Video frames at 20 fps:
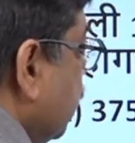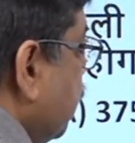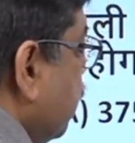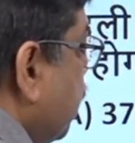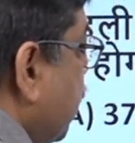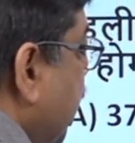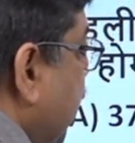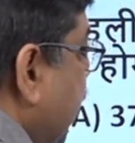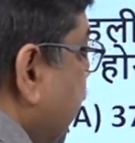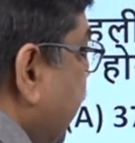
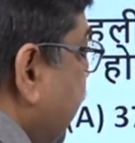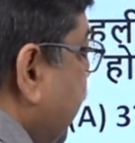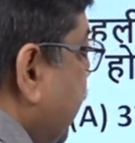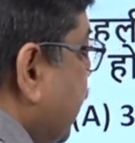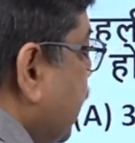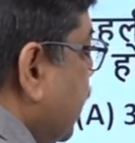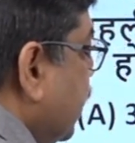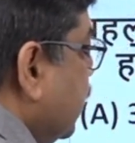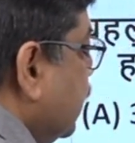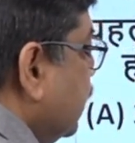by
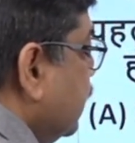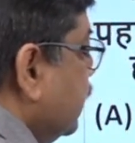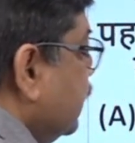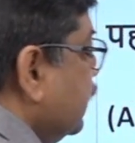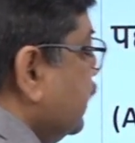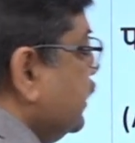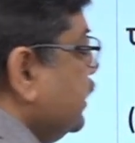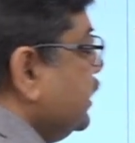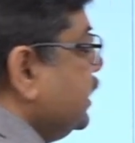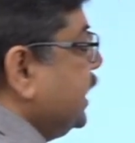
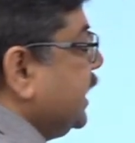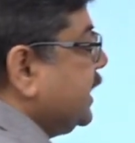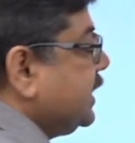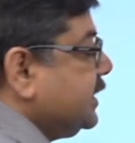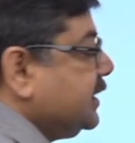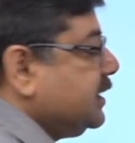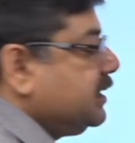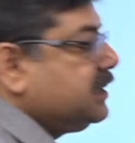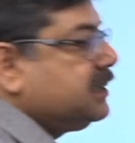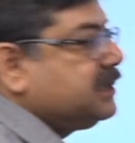
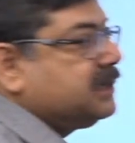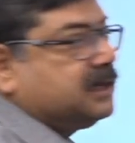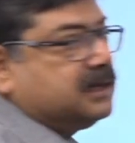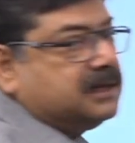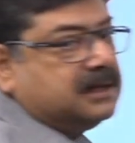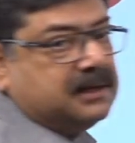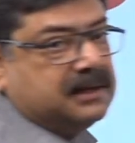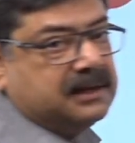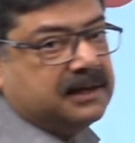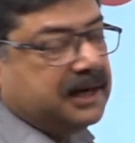
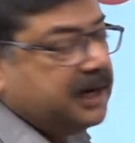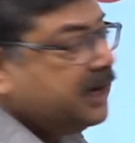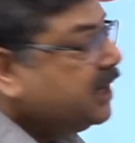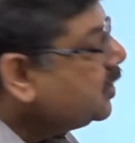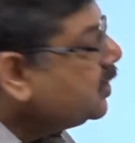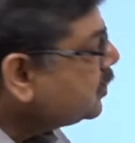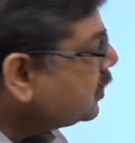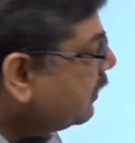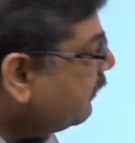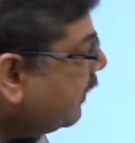6.
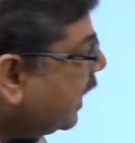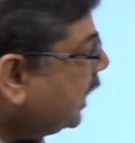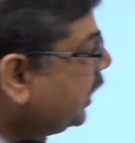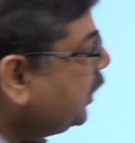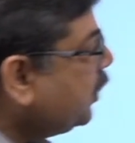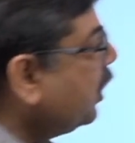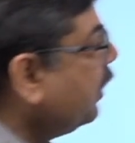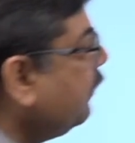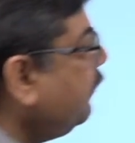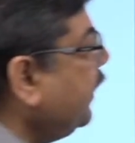So the
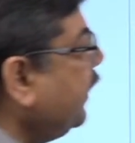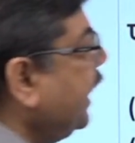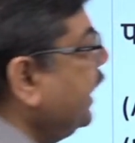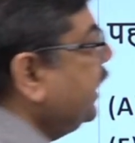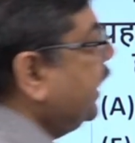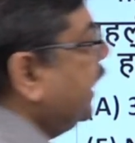value of n